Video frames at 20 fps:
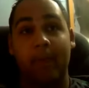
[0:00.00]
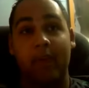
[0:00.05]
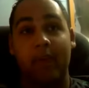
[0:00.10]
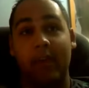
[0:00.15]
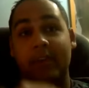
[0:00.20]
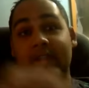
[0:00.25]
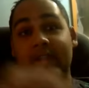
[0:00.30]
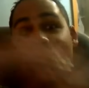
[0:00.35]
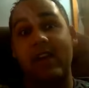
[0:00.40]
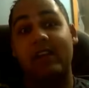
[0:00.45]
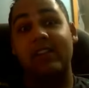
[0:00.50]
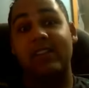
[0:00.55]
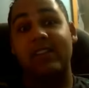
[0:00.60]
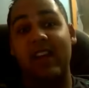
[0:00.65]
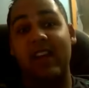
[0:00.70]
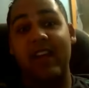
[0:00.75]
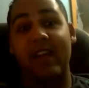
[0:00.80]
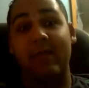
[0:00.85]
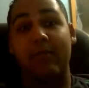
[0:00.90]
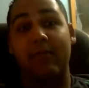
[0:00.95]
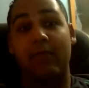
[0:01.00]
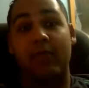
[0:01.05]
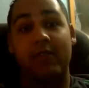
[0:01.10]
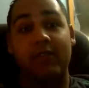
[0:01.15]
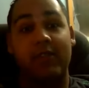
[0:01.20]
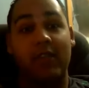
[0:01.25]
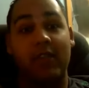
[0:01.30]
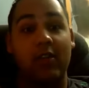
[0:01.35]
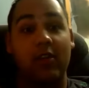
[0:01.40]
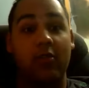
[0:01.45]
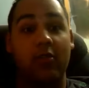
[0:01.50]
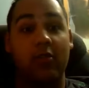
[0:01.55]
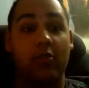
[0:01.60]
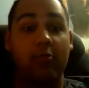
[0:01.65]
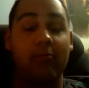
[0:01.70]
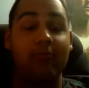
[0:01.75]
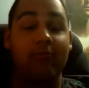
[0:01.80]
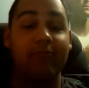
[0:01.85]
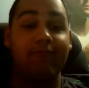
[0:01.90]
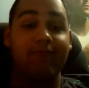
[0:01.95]
It takes time, but
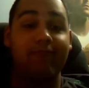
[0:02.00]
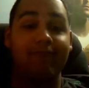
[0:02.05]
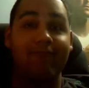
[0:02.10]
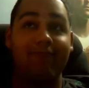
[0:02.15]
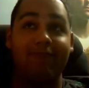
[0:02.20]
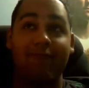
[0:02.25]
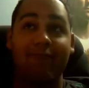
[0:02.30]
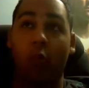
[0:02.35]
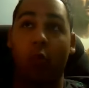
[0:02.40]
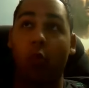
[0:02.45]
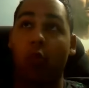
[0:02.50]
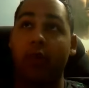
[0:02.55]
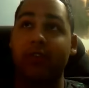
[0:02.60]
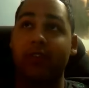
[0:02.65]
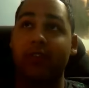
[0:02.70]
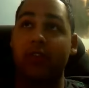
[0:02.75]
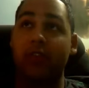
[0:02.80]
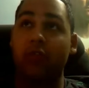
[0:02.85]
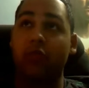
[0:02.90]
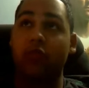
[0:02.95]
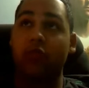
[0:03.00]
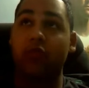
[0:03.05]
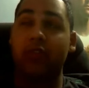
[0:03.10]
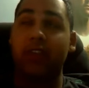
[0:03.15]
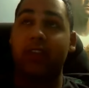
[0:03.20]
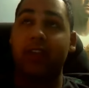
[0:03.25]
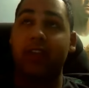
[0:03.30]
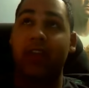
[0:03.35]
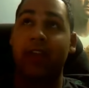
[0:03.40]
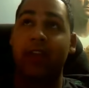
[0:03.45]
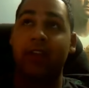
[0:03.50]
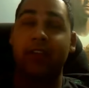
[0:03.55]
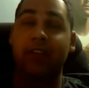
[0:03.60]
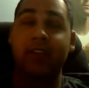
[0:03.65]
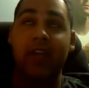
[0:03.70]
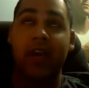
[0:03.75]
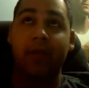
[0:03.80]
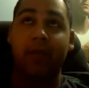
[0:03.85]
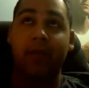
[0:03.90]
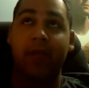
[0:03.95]
once you dedicate your
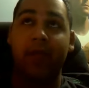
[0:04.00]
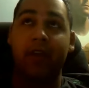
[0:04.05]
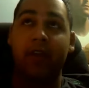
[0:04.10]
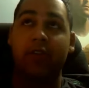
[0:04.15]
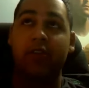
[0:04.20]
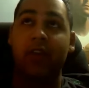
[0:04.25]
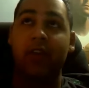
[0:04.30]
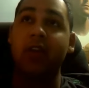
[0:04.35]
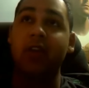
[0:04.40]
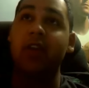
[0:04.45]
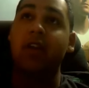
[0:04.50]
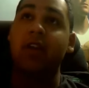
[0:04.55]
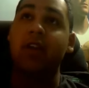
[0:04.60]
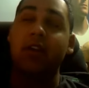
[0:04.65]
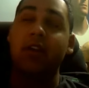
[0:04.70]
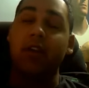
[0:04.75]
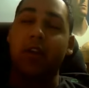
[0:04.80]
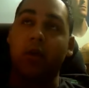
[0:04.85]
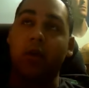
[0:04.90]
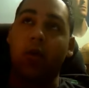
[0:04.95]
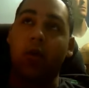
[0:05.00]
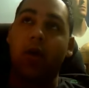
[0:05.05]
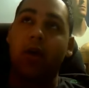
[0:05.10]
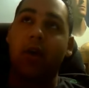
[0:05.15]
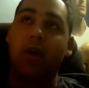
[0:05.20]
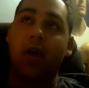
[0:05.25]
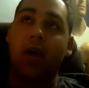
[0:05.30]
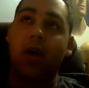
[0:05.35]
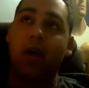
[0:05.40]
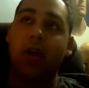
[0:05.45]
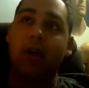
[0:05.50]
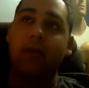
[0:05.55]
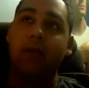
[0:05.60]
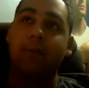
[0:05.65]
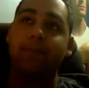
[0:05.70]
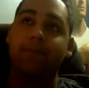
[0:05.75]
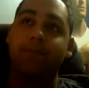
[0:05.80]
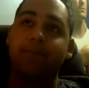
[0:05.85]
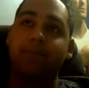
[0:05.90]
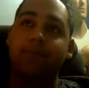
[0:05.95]
time and energy, you work hard,
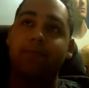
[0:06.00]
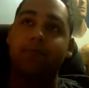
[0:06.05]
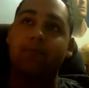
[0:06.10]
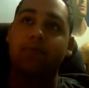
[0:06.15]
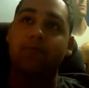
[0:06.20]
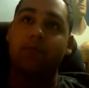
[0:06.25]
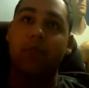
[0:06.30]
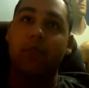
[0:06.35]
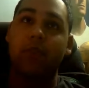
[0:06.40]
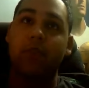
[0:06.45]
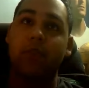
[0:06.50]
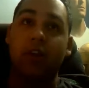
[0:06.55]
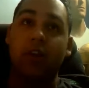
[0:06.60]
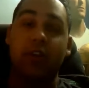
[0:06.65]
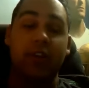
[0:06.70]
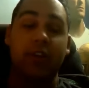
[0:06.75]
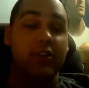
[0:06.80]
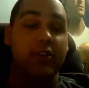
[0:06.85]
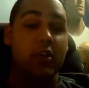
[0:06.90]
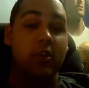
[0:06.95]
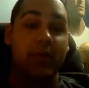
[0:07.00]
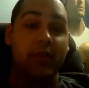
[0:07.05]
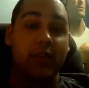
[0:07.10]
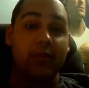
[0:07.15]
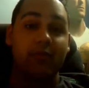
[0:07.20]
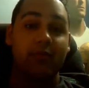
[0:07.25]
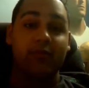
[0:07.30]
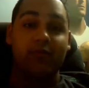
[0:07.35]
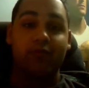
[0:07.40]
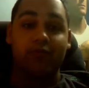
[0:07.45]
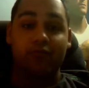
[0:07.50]
you're determined,